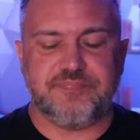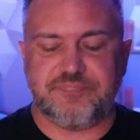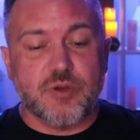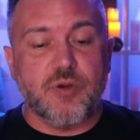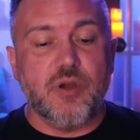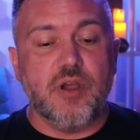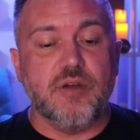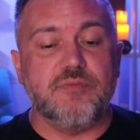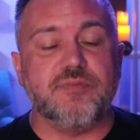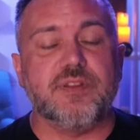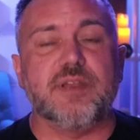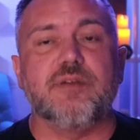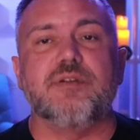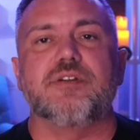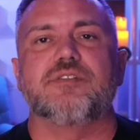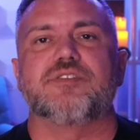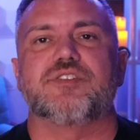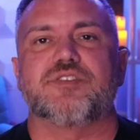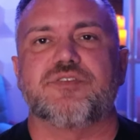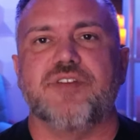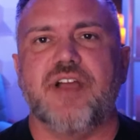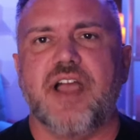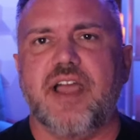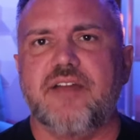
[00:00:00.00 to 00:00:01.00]
So hopefully we
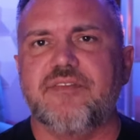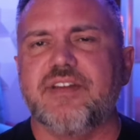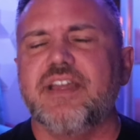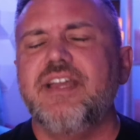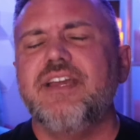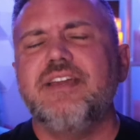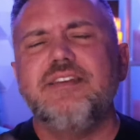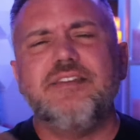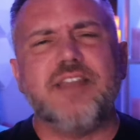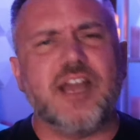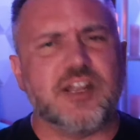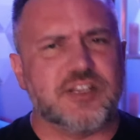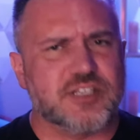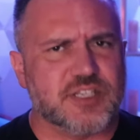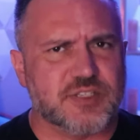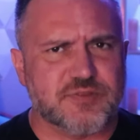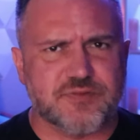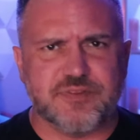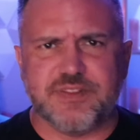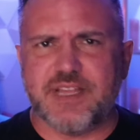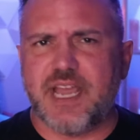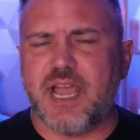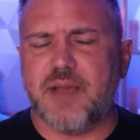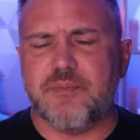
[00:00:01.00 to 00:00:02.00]
will survive, not
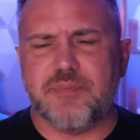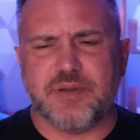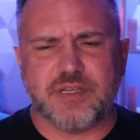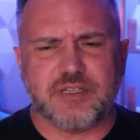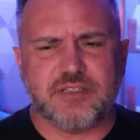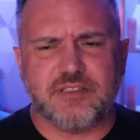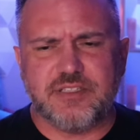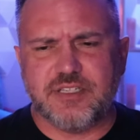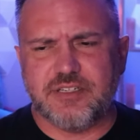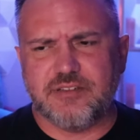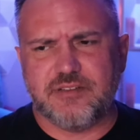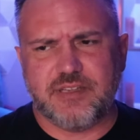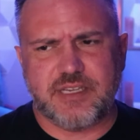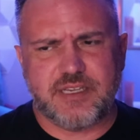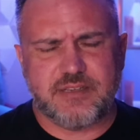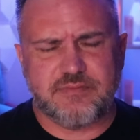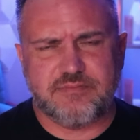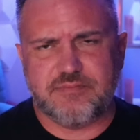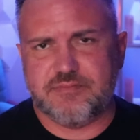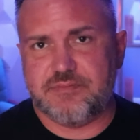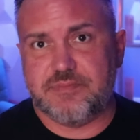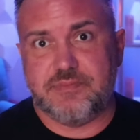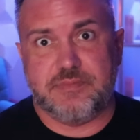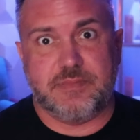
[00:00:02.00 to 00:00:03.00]
just for that, but
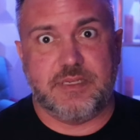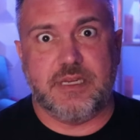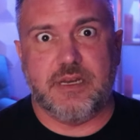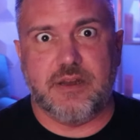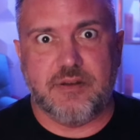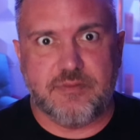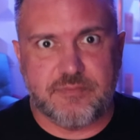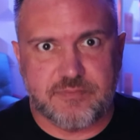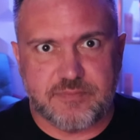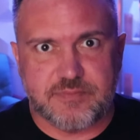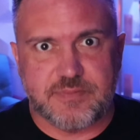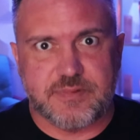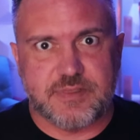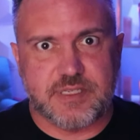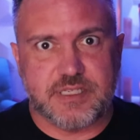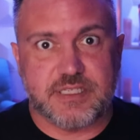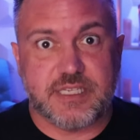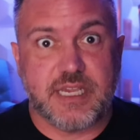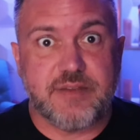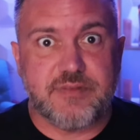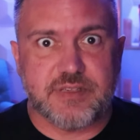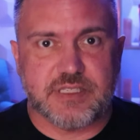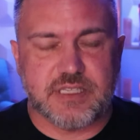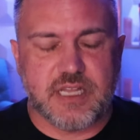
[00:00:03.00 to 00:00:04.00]
clearly you know,
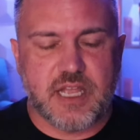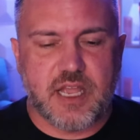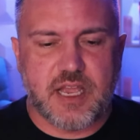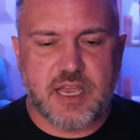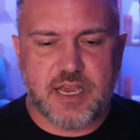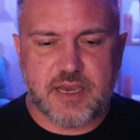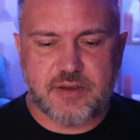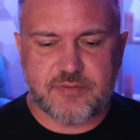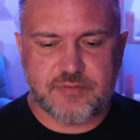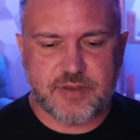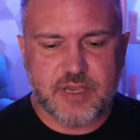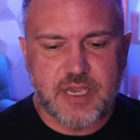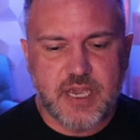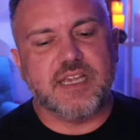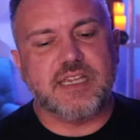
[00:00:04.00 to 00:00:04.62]
to save his life.